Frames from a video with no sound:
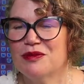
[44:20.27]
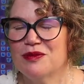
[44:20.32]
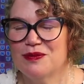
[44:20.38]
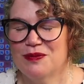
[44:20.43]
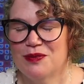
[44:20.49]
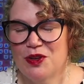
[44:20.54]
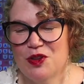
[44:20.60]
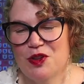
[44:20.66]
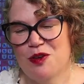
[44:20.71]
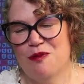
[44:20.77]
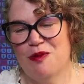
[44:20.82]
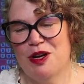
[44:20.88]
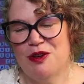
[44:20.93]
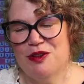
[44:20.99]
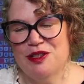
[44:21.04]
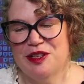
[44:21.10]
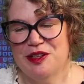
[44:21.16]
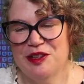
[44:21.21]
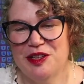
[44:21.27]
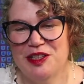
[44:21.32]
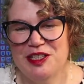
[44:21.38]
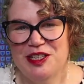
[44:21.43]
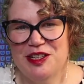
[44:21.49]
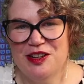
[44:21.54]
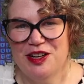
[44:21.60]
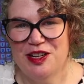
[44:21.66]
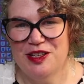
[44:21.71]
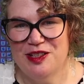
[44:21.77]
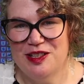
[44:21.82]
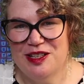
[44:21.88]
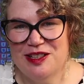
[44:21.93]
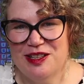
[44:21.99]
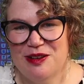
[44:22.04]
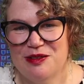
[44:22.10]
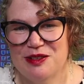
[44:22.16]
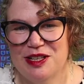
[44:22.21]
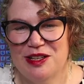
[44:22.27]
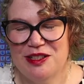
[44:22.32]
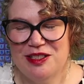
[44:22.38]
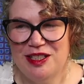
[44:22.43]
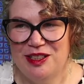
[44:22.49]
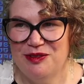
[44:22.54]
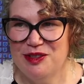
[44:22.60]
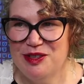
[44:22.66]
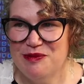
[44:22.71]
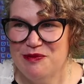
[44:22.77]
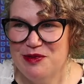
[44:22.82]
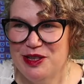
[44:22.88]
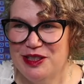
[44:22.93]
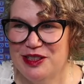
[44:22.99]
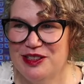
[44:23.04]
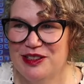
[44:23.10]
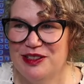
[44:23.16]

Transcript: Although when I was little, I did kind of think that was how television worked.